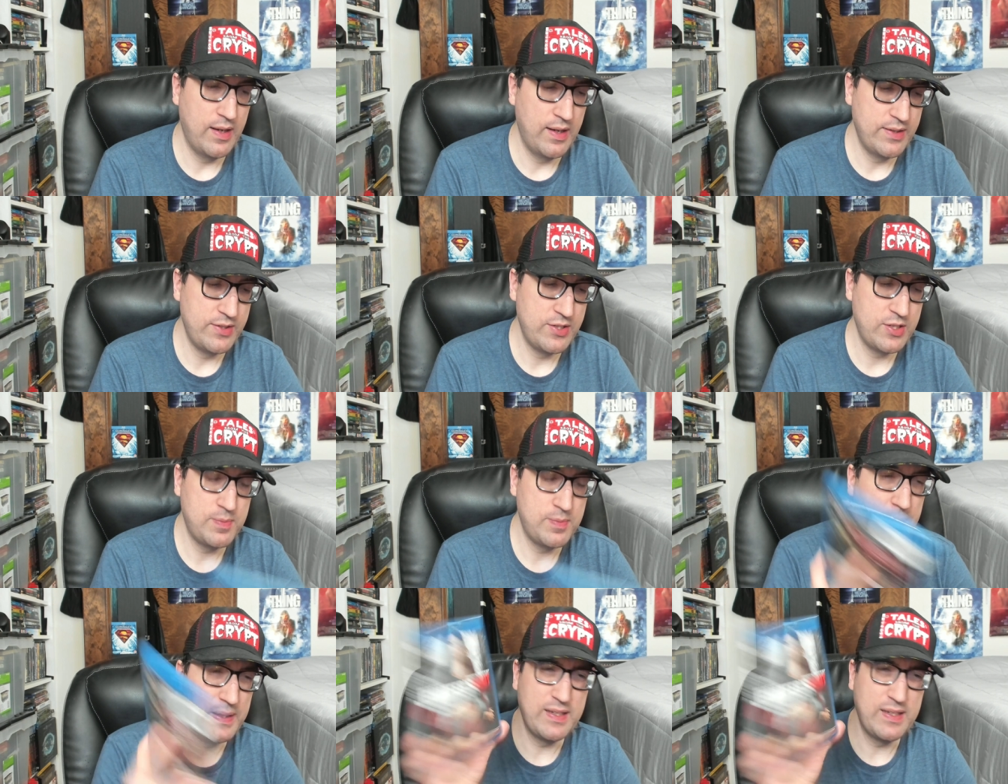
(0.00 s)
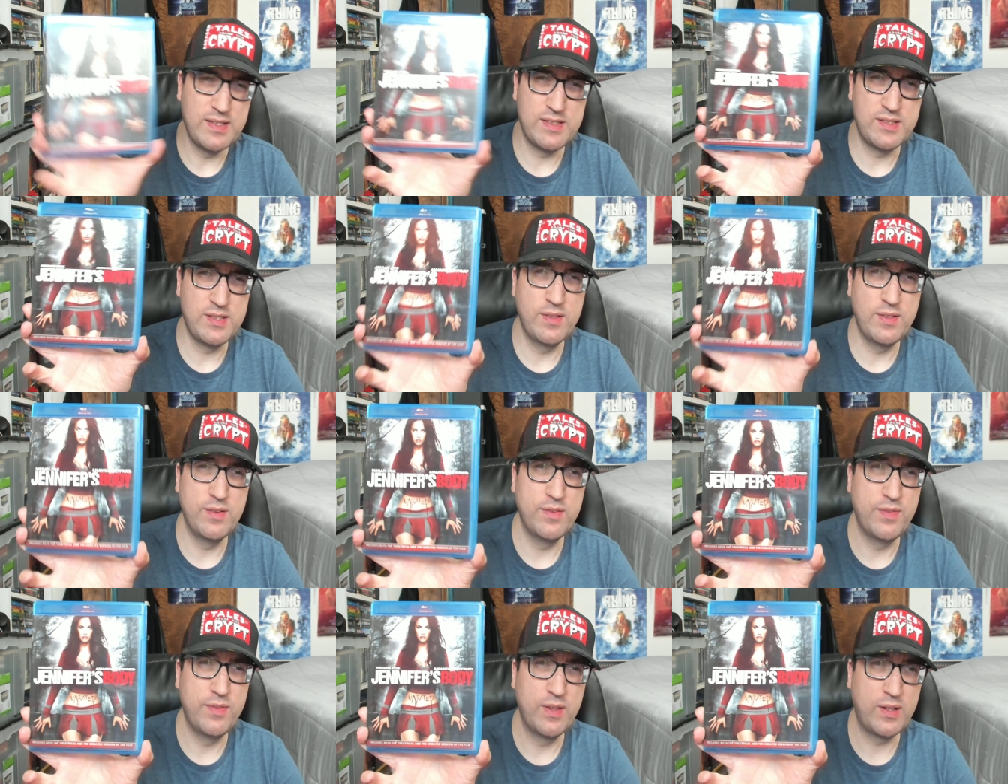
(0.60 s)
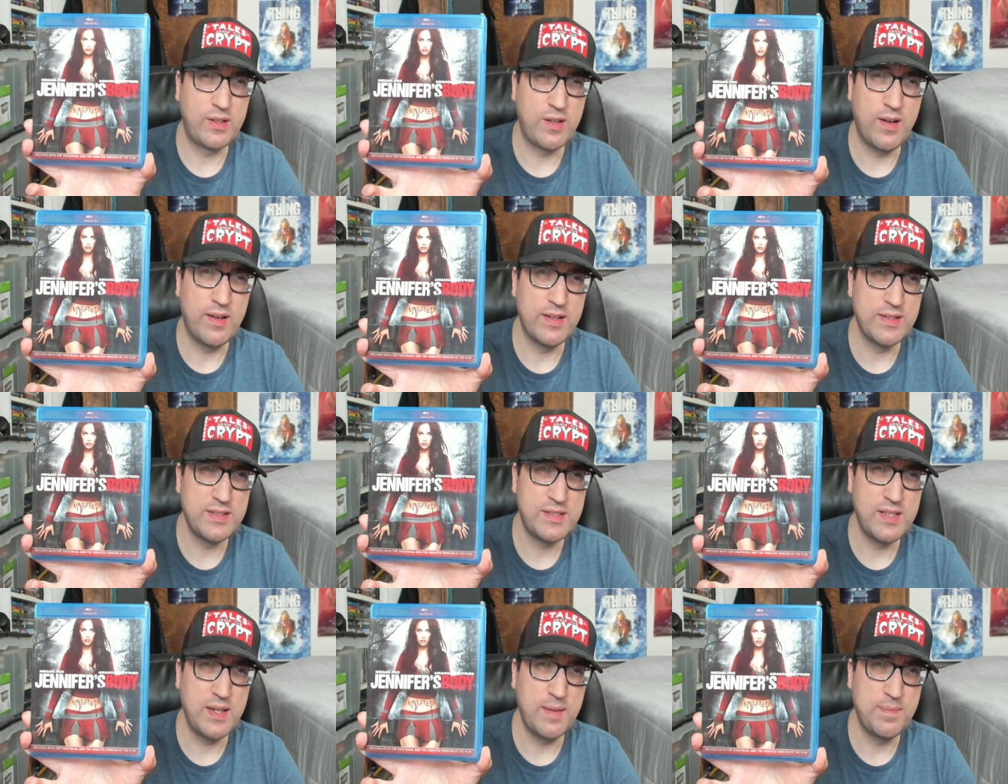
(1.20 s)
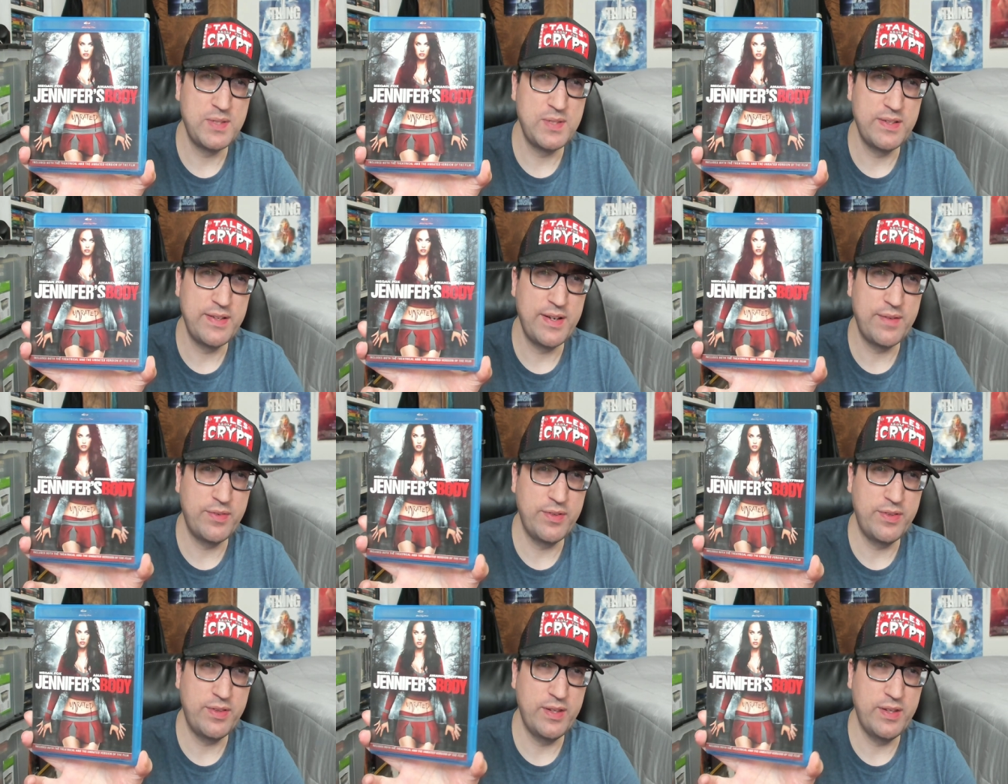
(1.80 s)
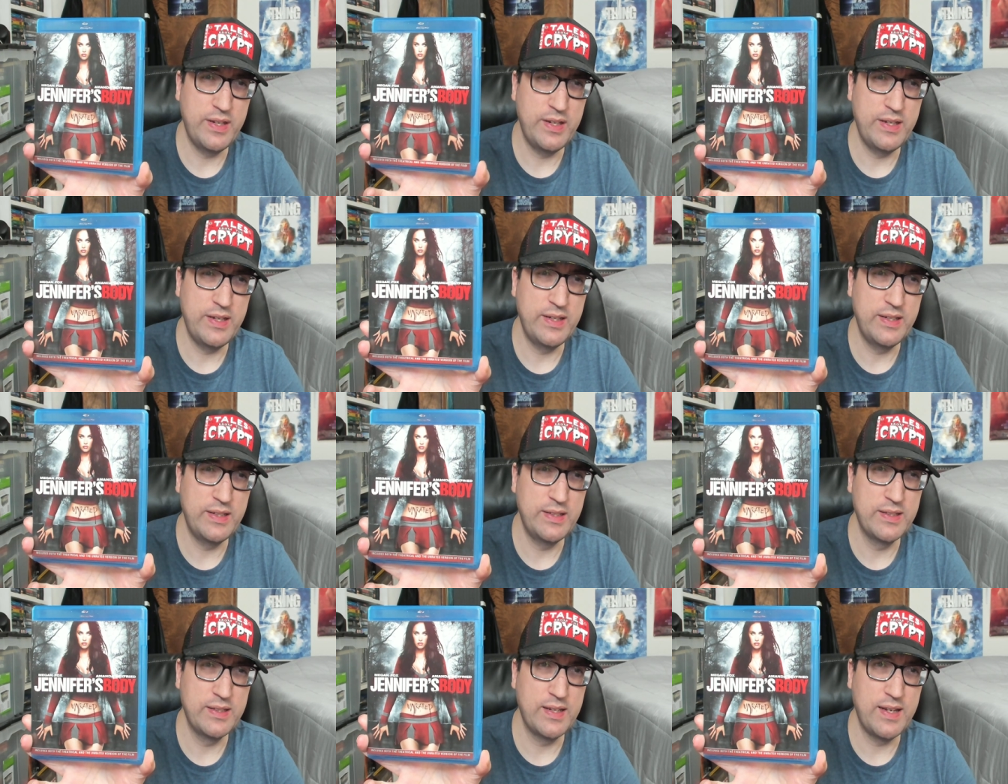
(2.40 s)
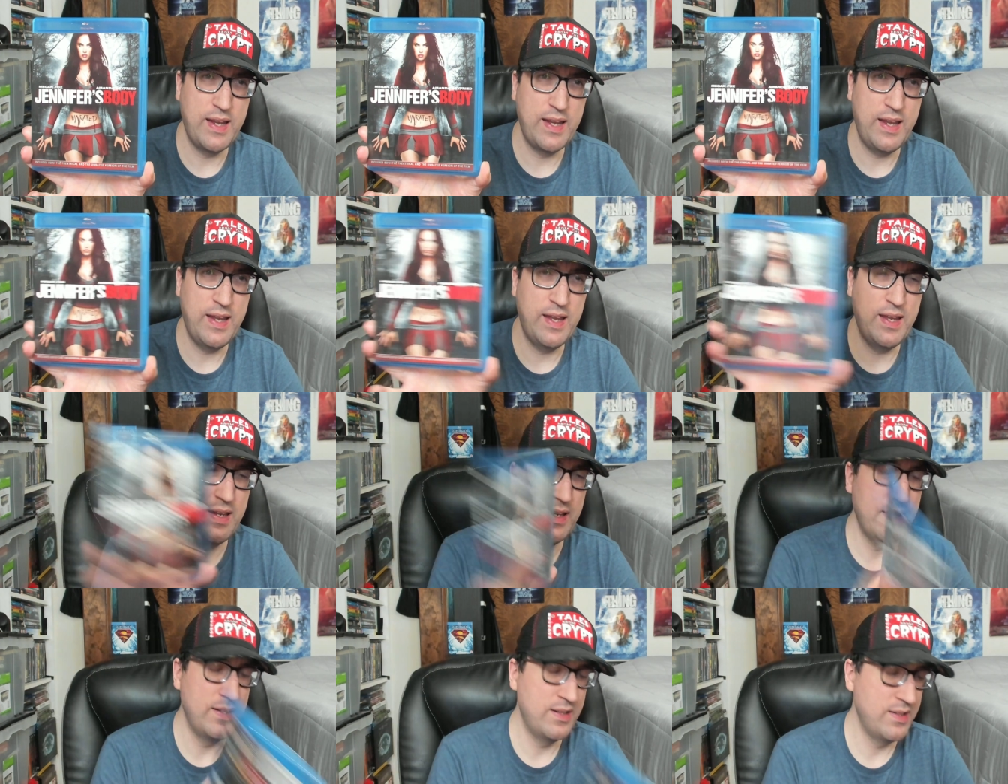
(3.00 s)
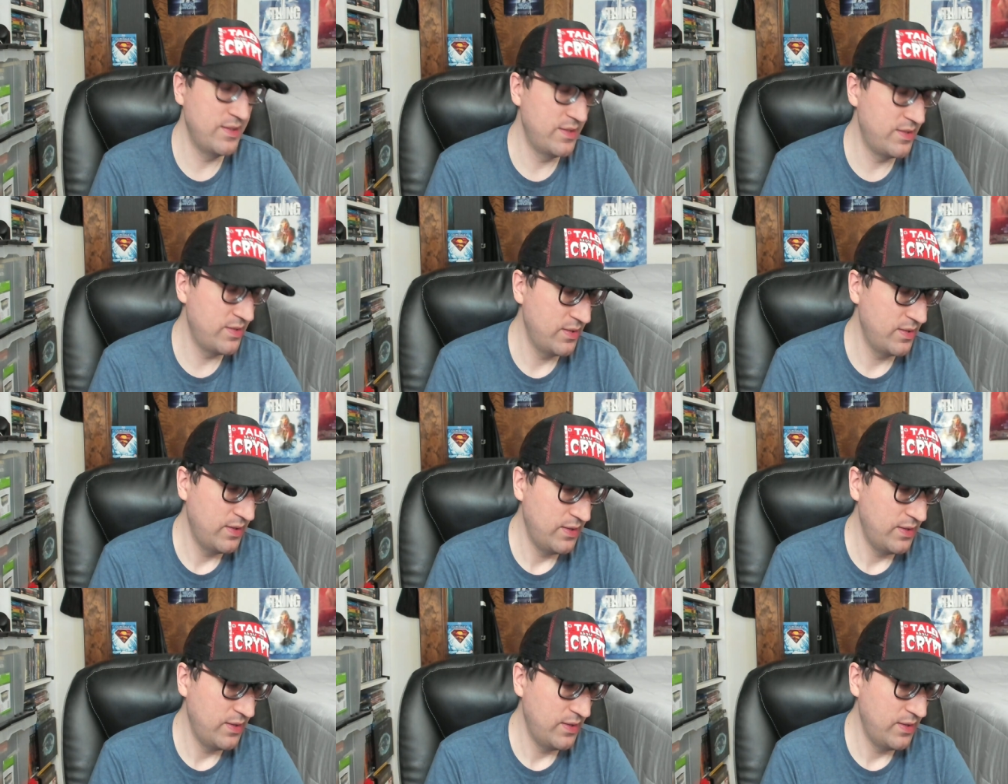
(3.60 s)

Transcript: Just because of the concept and everything, and